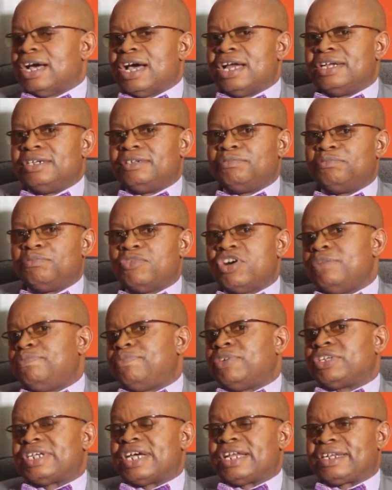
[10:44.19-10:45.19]
And more
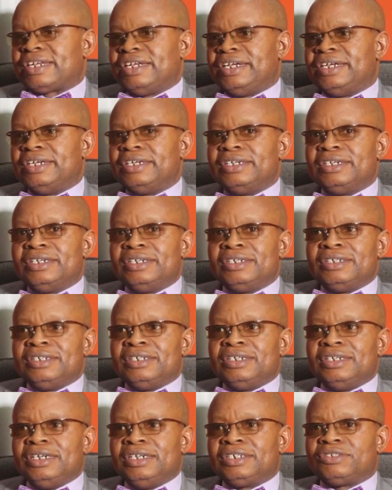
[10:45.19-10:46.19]
importantly,
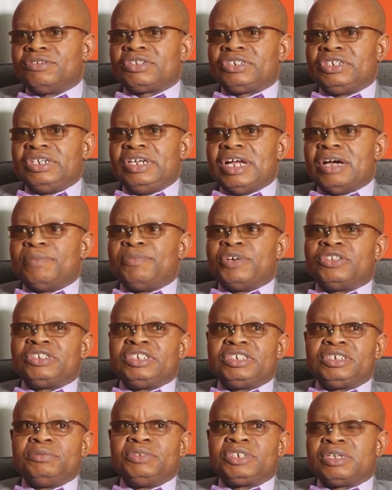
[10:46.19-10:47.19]
it's not really
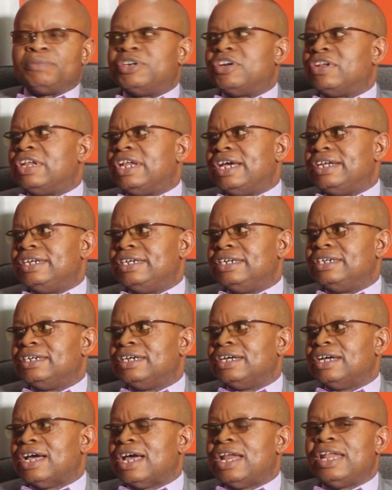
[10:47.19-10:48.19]
about teaching, it's about learning.
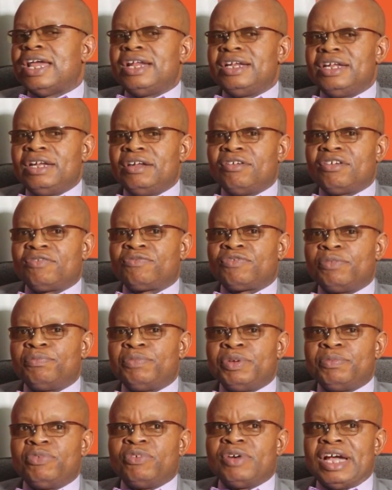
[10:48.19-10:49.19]
I learn a lot
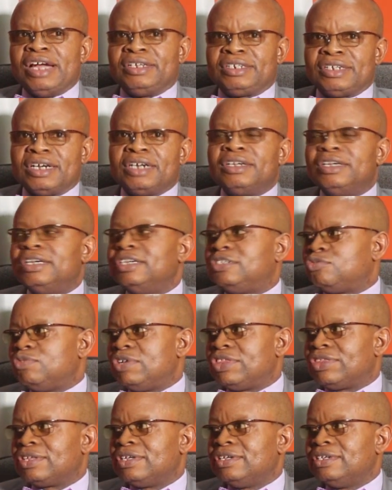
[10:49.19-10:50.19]
from people I
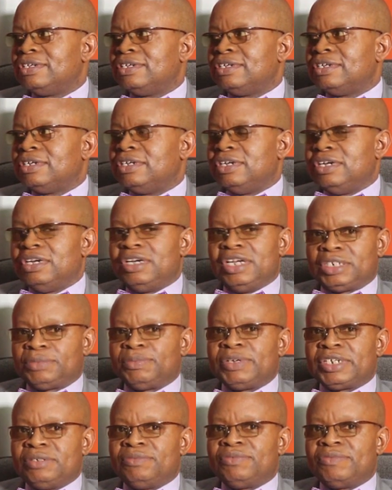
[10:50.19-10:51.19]
interrelate with,
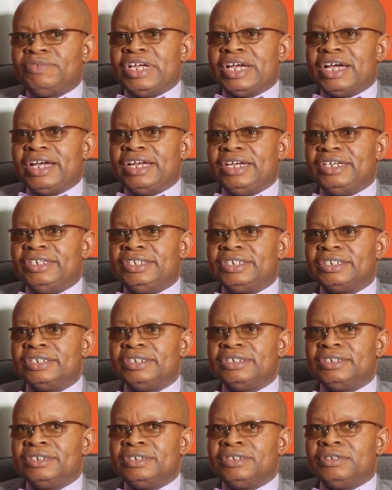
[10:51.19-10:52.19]
irrespective of their age.
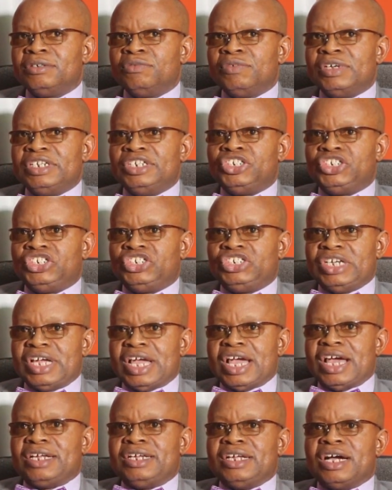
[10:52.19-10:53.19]
When they
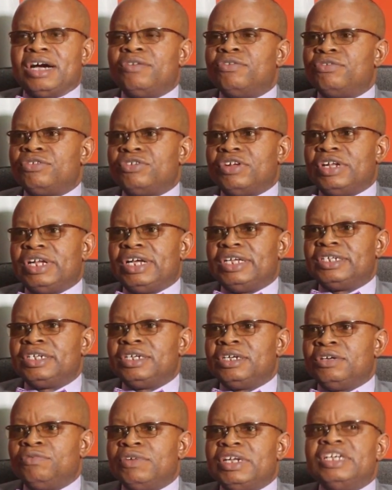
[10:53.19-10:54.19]
share their own knowledge,
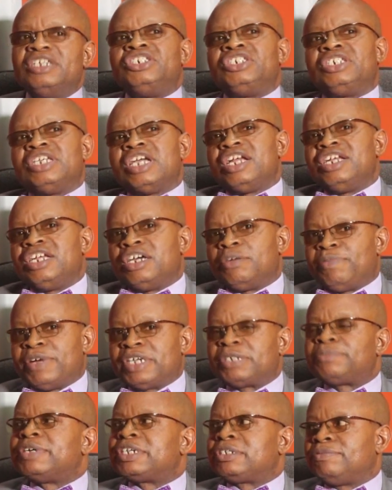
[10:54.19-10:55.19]
when they share their
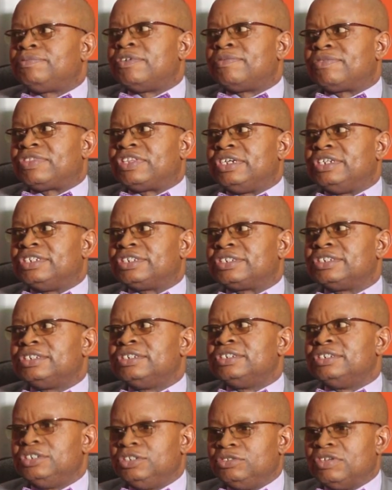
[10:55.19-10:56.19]
perspective of
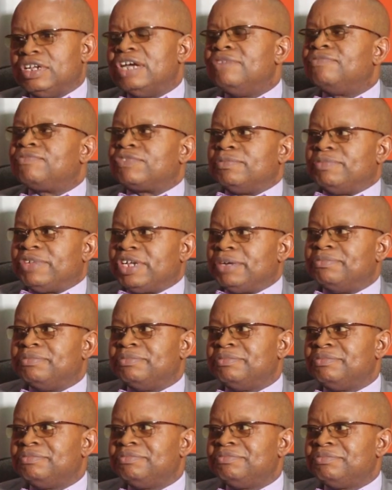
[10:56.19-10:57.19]
things, you learn from them.
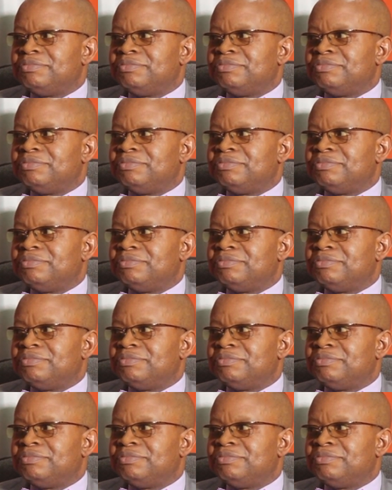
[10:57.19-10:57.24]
